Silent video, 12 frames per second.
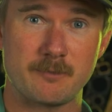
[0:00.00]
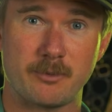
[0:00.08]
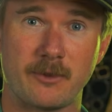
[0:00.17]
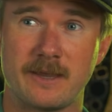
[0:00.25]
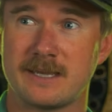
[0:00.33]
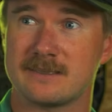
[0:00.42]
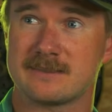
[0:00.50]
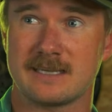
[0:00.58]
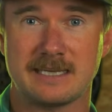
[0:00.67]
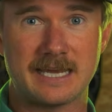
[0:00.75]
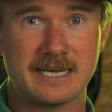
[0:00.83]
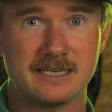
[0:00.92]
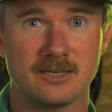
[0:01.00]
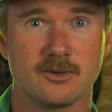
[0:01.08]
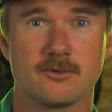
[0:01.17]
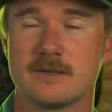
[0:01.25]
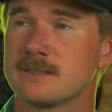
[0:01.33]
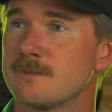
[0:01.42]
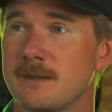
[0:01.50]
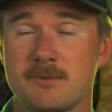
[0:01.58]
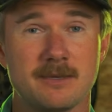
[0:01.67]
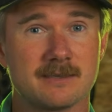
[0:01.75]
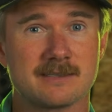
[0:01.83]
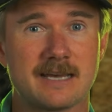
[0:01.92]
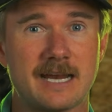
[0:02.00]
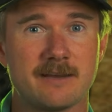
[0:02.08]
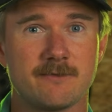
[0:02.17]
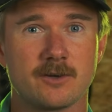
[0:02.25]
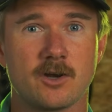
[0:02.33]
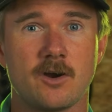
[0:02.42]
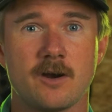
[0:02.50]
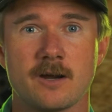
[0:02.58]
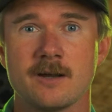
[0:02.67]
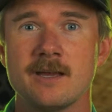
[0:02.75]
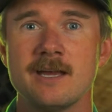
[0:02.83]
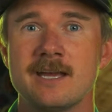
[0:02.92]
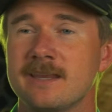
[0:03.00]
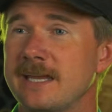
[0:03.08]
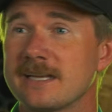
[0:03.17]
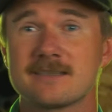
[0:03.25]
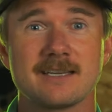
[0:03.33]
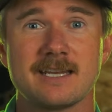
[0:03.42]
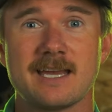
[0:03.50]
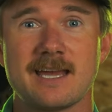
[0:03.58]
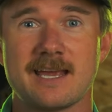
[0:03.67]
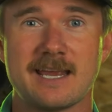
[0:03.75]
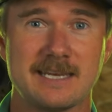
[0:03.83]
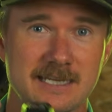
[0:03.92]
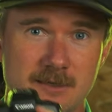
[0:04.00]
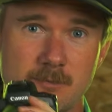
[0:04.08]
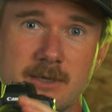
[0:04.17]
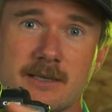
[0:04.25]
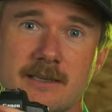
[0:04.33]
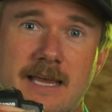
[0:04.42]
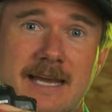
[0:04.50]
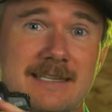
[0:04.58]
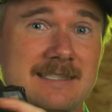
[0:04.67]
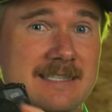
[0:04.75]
plane, say 90 degrees, maybe the side of a car, that's gonna need to be aligned